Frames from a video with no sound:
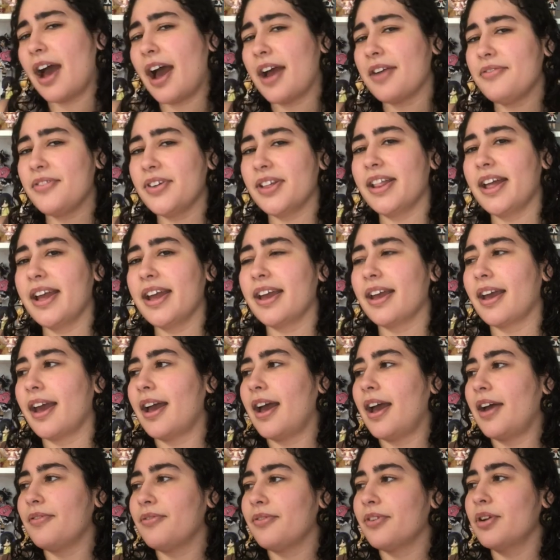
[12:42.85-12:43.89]
I feel like
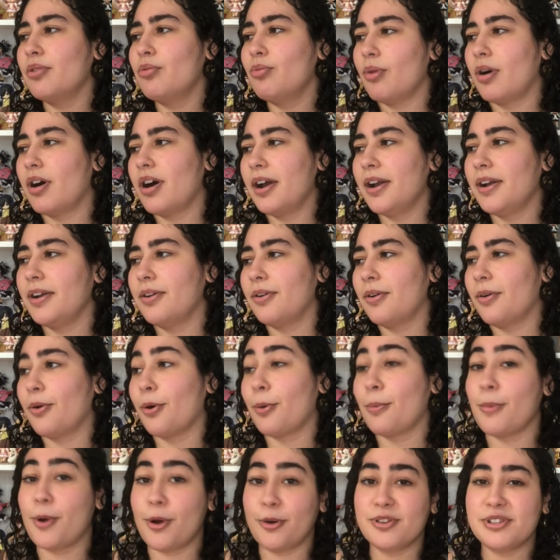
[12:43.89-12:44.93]
everyone
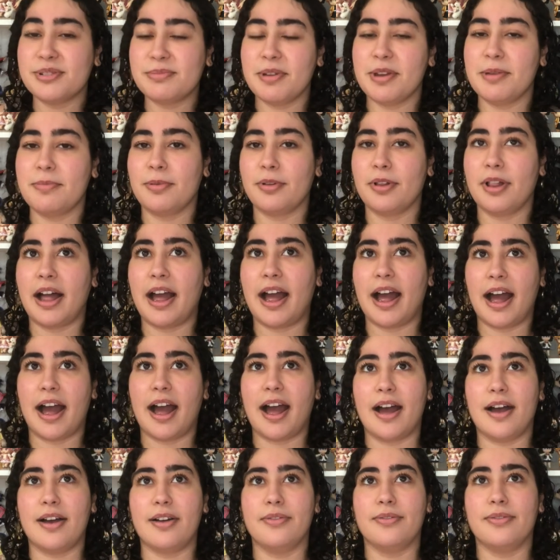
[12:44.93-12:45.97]
or most people
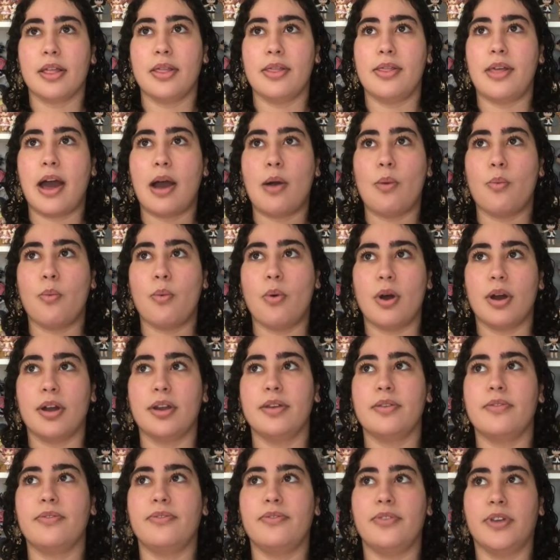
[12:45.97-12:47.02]
have that
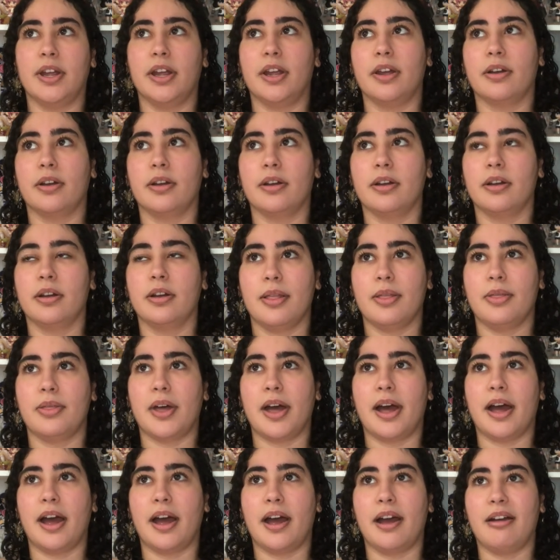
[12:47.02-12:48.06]
one figure
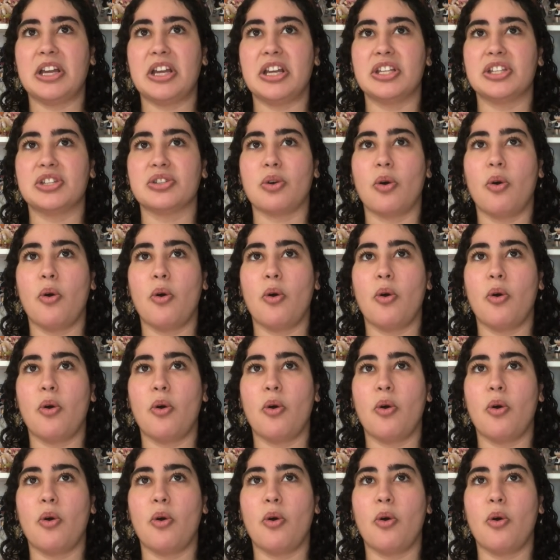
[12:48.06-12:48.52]
that is